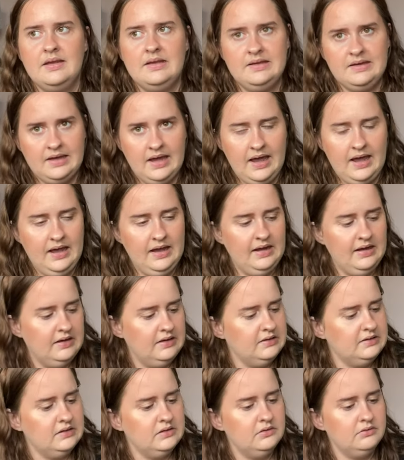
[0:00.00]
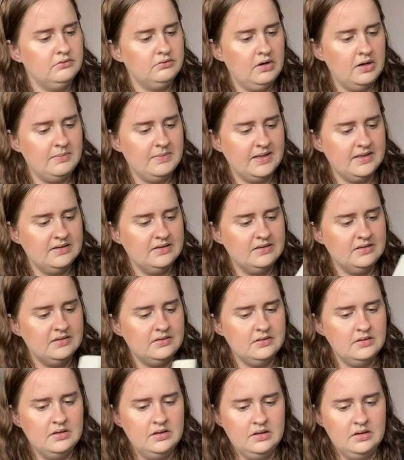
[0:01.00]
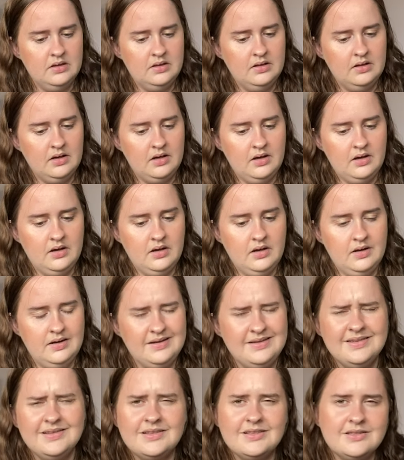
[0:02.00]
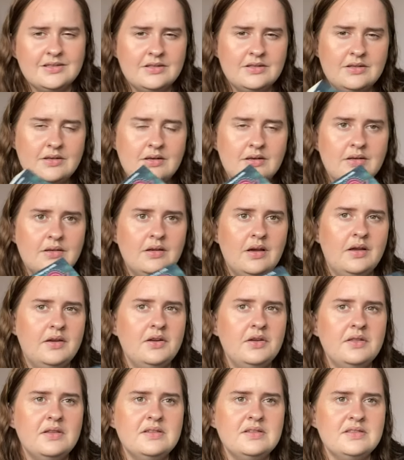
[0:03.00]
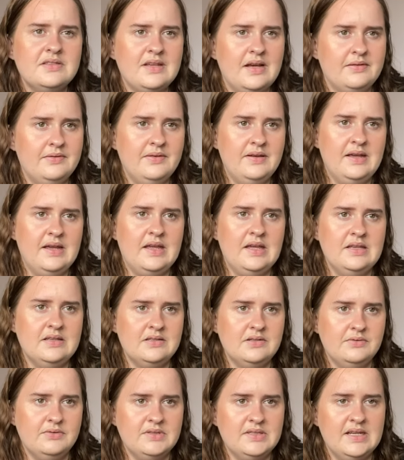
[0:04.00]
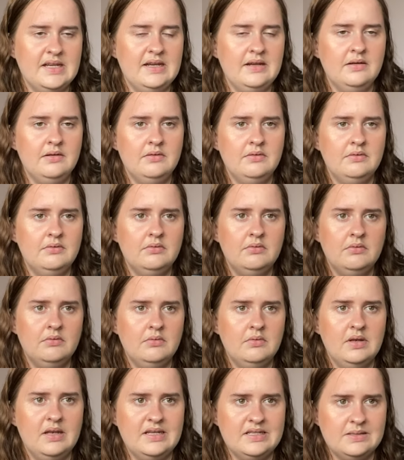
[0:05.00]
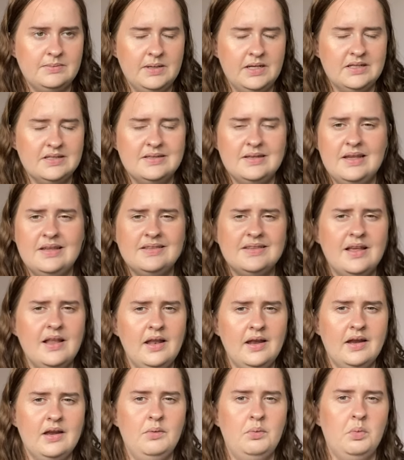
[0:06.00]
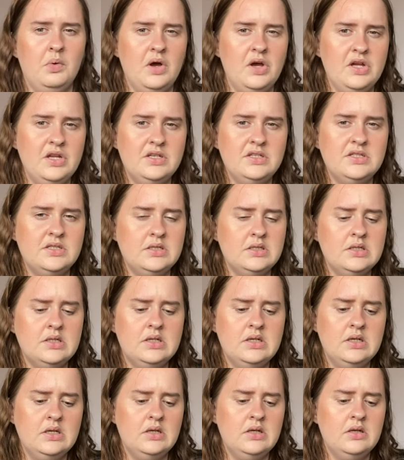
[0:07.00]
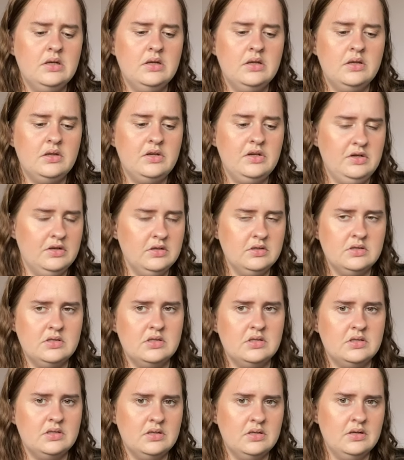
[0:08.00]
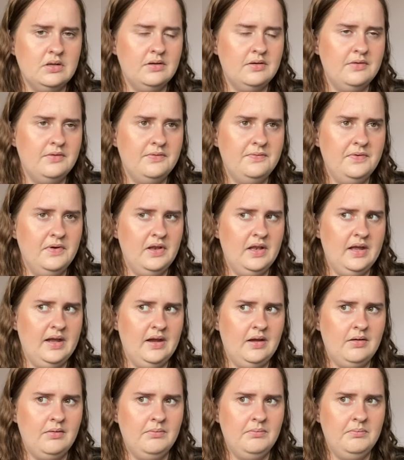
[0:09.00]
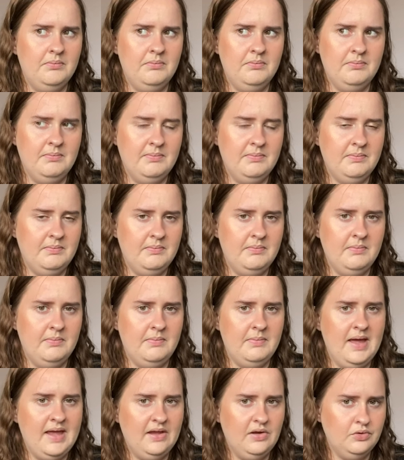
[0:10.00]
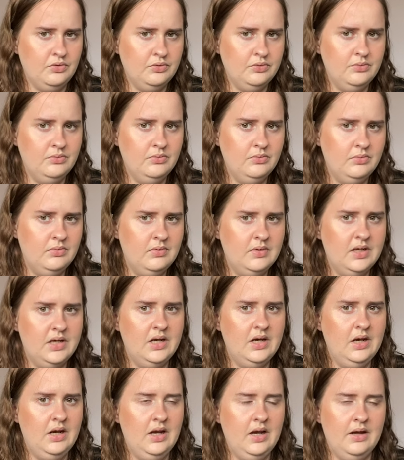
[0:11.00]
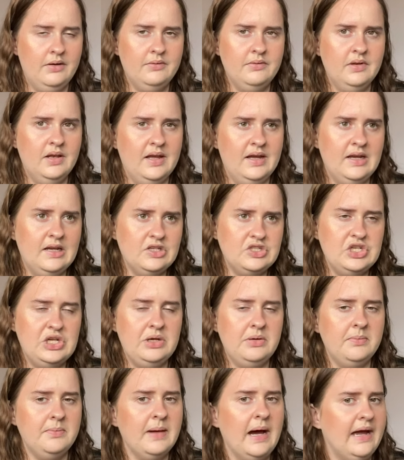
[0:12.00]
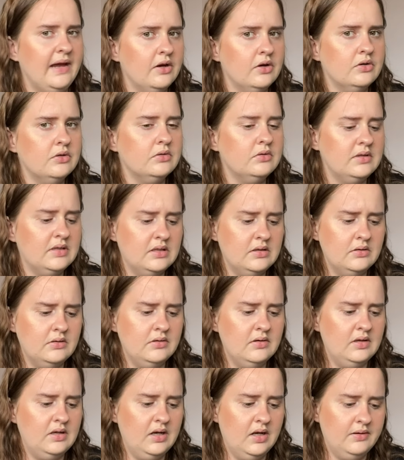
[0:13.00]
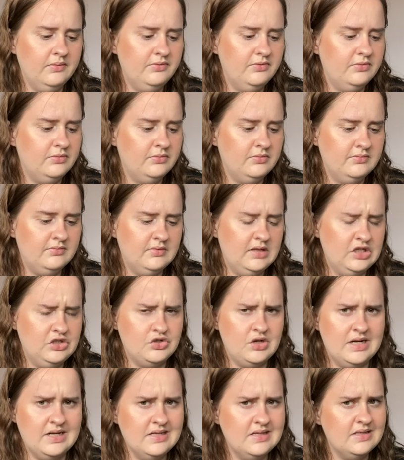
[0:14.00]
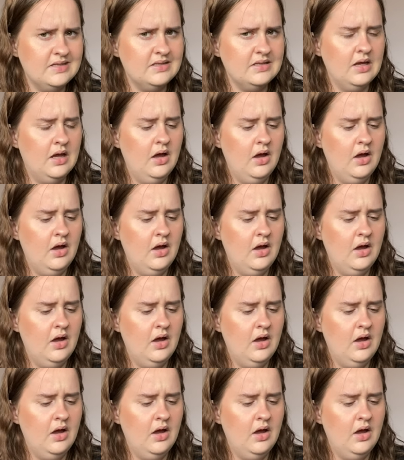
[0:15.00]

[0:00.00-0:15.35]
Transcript: gay romance. Is I know that sapphic is obviously lesbian. Is there like a word used for like male love, like two male love interests,